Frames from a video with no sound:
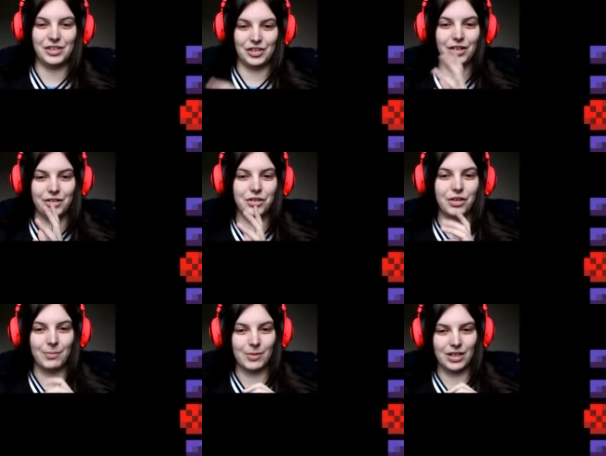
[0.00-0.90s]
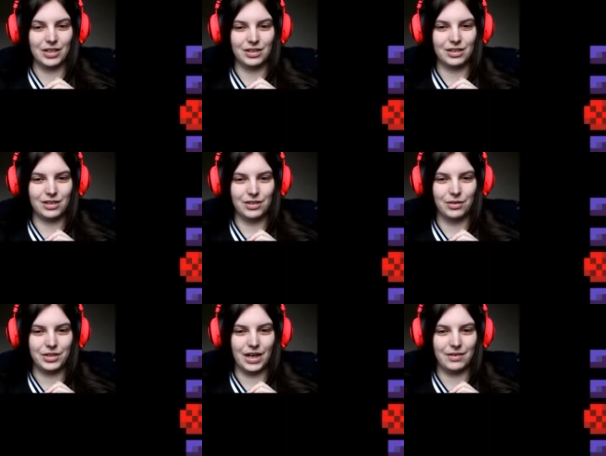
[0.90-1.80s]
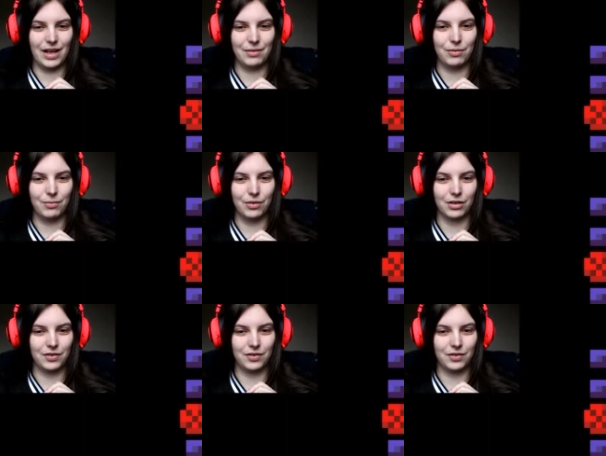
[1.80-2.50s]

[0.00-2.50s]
just undoing because no doubt that won't work